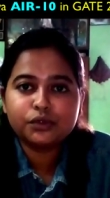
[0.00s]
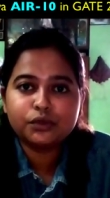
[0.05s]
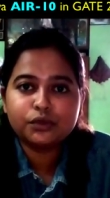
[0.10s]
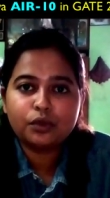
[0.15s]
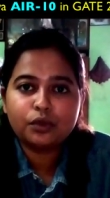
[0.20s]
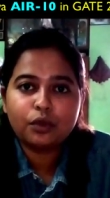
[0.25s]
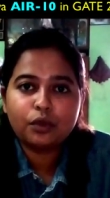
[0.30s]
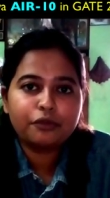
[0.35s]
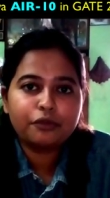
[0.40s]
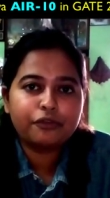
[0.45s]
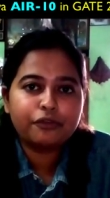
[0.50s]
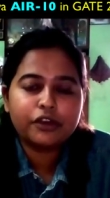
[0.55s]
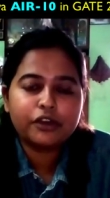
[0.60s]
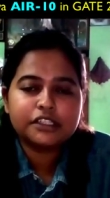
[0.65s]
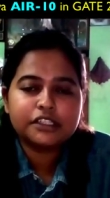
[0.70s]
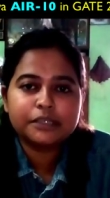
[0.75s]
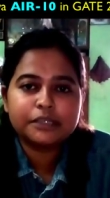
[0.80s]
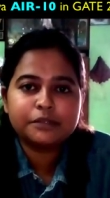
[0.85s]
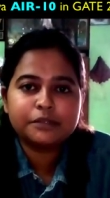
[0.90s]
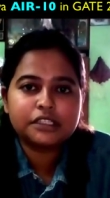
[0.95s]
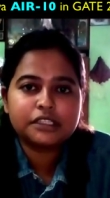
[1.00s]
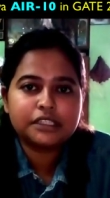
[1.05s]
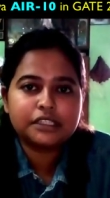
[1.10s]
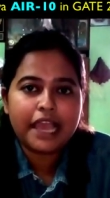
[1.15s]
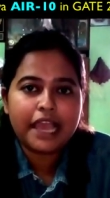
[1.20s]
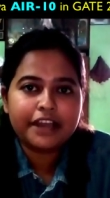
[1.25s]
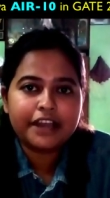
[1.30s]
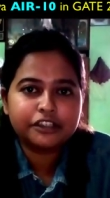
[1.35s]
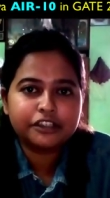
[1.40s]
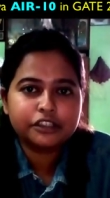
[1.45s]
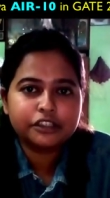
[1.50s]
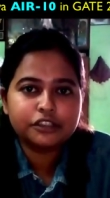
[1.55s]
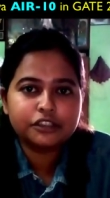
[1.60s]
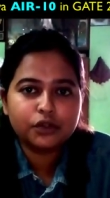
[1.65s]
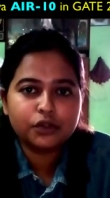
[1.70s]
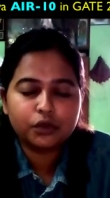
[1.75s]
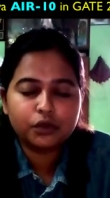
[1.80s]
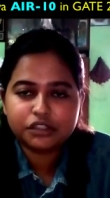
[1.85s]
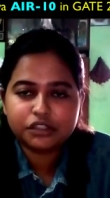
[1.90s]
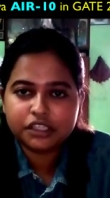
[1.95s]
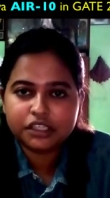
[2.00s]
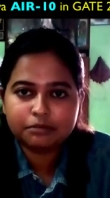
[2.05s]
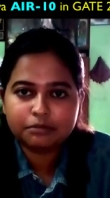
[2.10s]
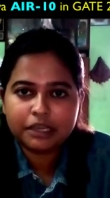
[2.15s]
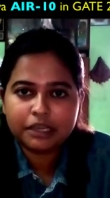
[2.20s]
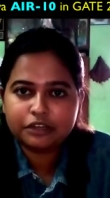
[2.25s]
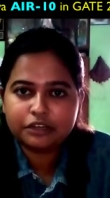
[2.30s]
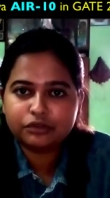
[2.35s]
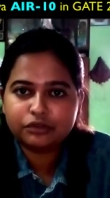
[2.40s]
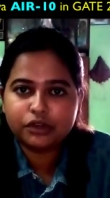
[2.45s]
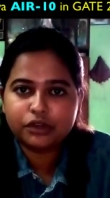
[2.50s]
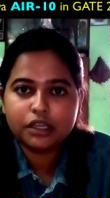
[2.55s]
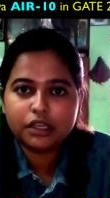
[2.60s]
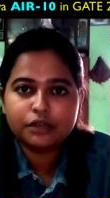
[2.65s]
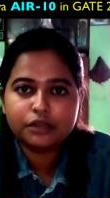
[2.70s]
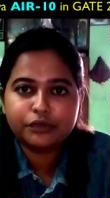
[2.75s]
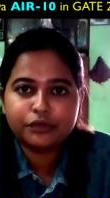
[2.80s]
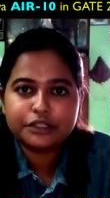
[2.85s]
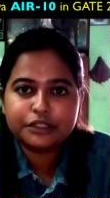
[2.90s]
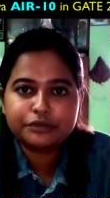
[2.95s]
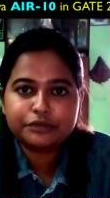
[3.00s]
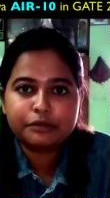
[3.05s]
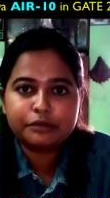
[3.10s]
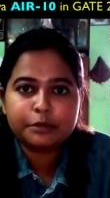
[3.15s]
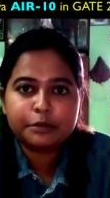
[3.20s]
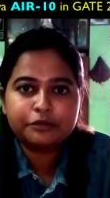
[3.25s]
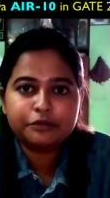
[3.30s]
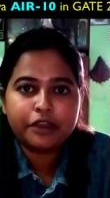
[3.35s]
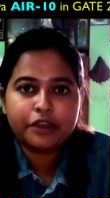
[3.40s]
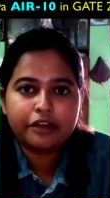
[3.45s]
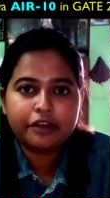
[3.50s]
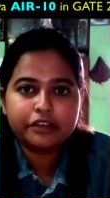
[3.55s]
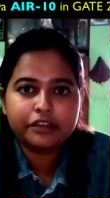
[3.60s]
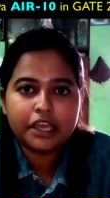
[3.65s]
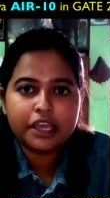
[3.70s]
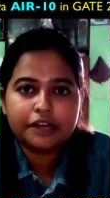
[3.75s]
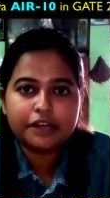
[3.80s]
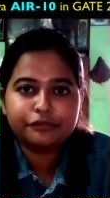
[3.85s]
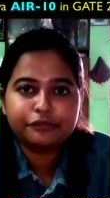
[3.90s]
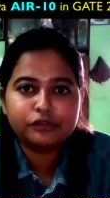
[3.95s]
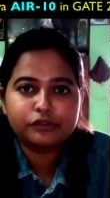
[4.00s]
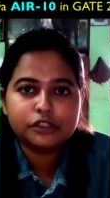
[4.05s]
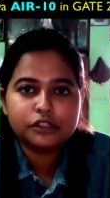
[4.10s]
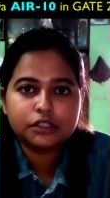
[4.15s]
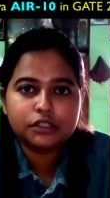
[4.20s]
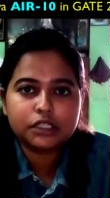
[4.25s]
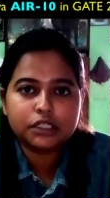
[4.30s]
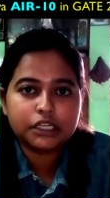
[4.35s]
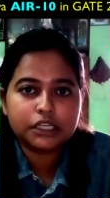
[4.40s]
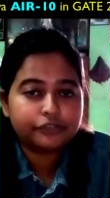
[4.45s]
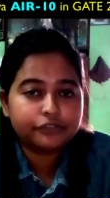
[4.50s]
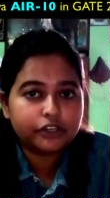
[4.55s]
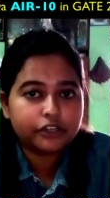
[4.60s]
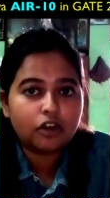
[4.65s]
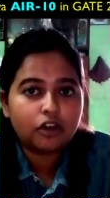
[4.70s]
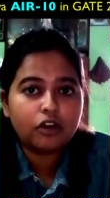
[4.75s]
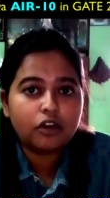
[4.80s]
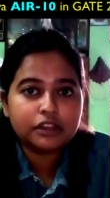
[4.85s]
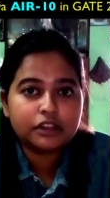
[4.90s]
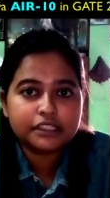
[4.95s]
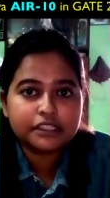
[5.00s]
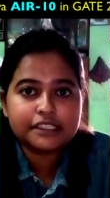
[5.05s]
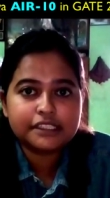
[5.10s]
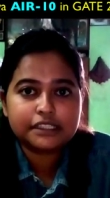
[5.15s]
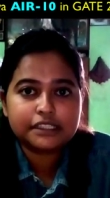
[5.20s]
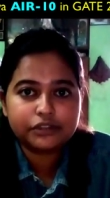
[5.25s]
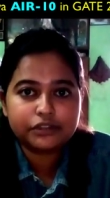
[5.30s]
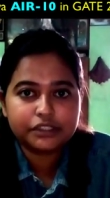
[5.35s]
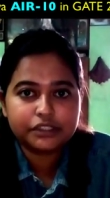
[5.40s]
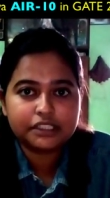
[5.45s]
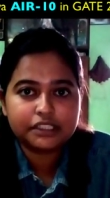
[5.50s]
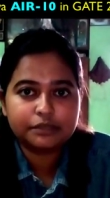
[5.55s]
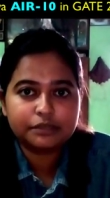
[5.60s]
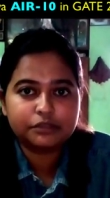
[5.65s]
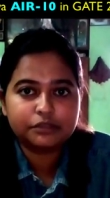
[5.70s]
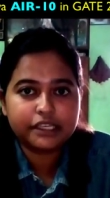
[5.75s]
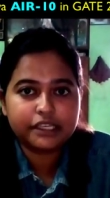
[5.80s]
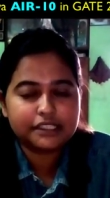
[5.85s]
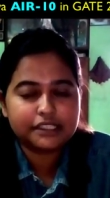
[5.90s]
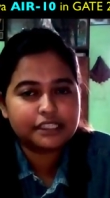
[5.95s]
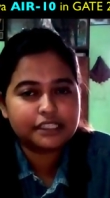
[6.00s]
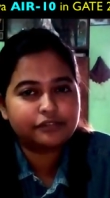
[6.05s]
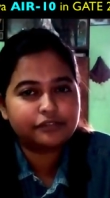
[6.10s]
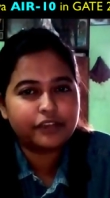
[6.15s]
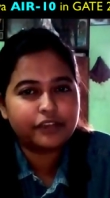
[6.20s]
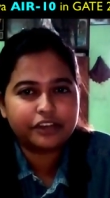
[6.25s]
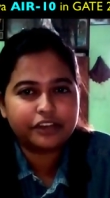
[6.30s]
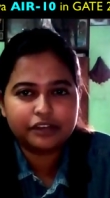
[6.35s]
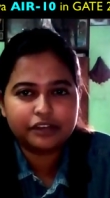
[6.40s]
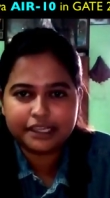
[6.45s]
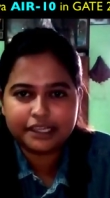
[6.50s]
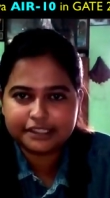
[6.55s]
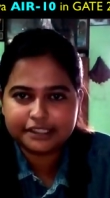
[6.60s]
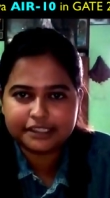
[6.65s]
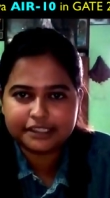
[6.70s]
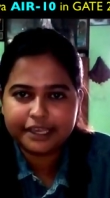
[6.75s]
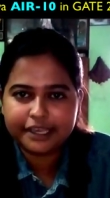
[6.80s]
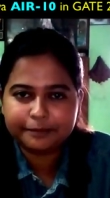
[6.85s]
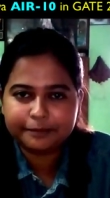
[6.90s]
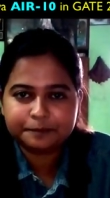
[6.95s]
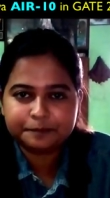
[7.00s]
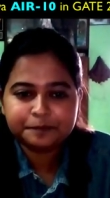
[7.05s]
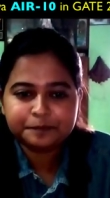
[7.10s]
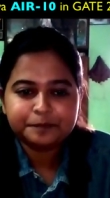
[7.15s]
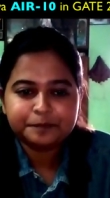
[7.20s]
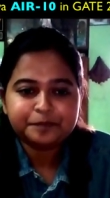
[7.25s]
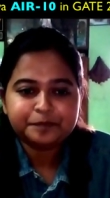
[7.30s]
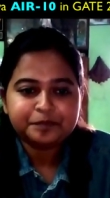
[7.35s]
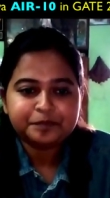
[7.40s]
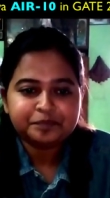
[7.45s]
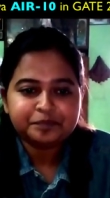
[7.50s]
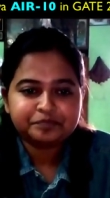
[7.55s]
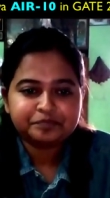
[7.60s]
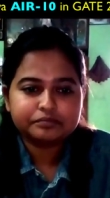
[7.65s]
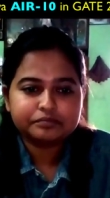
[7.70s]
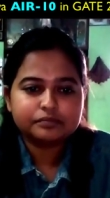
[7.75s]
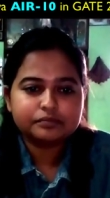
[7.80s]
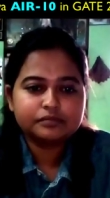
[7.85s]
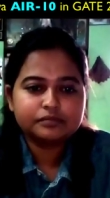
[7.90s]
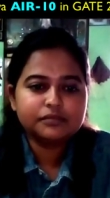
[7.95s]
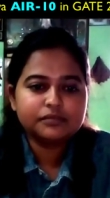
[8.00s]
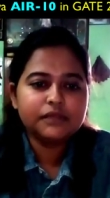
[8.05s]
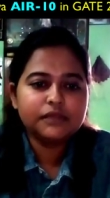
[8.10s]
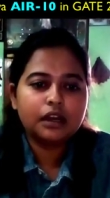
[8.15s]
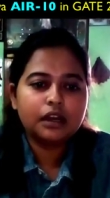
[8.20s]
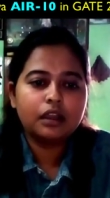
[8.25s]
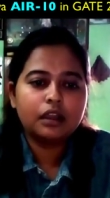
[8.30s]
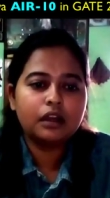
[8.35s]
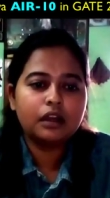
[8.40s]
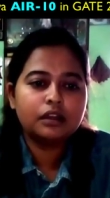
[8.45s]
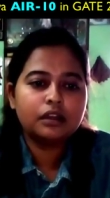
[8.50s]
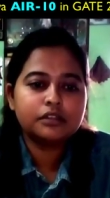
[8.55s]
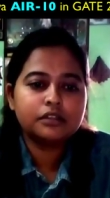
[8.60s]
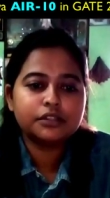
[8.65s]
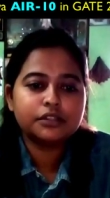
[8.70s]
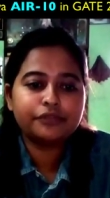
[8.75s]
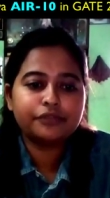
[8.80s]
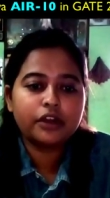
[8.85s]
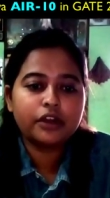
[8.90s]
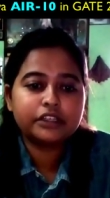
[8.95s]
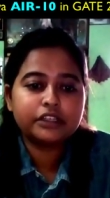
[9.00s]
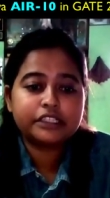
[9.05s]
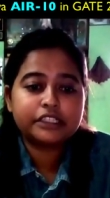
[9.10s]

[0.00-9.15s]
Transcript: to go for some standard coaching material which will be very helpful to cover all these three subjects in very less time. Uh, so for